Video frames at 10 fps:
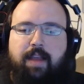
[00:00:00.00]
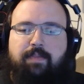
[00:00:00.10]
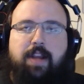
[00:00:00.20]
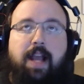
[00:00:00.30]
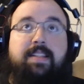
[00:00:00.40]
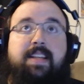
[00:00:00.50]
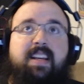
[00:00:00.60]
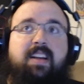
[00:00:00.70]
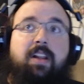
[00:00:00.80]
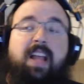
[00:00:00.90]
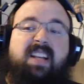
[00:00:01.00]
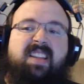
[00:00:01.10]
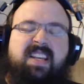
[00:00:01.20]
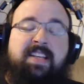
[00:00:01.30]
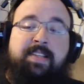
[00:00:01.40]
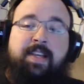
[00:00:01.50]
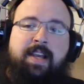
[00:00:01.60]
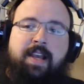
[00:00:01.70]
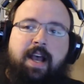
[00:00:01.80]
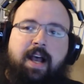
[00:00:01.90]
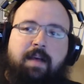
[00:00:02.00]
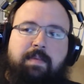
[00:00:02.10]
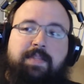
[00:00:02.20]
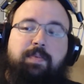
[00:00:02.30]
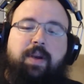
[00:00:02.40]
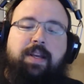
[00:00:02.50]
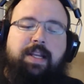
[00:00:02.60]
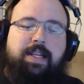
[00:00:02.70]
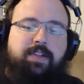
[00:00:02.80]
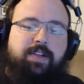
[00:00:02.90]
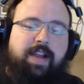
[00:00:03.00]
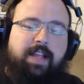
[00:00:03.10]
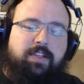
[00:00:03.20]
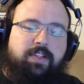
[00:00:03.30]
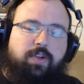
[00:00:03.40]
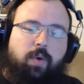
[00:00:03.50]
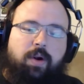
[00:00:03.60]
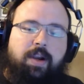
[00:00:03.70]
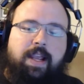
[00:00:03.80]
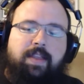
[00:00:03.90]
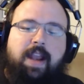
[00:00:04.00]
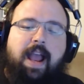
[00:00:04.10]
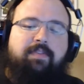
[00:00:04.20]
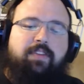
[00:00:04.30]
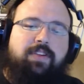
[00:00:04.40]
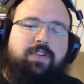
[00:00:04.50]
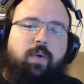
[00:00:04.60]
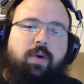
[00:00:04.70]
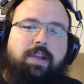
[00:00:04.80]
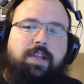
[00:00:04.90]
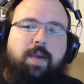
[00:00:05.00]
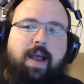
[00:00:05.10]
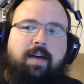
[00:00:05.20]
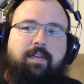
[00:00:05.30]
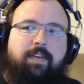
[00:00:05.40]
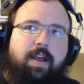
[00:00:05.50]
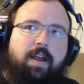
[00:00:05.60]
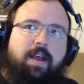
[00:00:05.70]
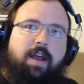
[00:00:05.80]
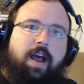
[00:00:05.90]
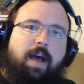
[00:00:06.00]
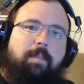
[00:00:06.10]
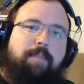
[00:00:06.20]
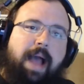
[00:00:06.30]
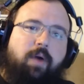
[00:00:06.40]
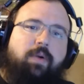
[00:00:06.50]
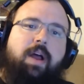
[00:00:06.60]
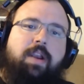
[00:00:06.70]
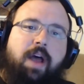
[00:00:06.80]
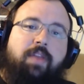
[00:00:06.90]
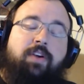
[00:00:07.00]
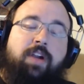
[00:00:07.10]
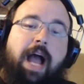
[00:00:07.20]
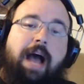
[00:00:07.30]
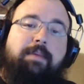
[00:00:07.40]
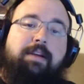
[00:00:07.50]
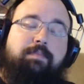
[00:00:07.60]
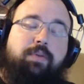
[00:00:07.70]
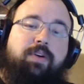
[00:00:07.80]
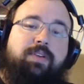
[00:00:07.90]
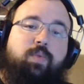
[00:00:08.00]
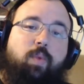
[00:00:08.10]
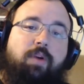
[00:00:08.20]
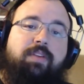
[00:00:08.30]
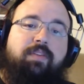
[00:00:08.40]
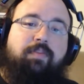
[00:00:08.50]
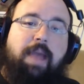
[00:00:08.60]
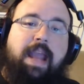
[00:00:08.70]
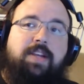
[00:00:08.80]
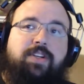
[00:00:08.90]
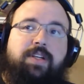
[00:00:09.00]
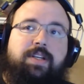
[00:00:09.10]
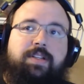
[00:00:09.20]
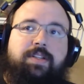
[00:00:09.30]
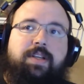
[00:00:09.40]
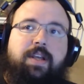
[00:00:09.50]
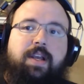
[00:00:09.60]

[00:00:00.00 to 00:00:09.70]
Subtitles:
if you guys didn't collect these, it's pretty neat. So you got the story, and then after the story, you have about another comic book's worth of pages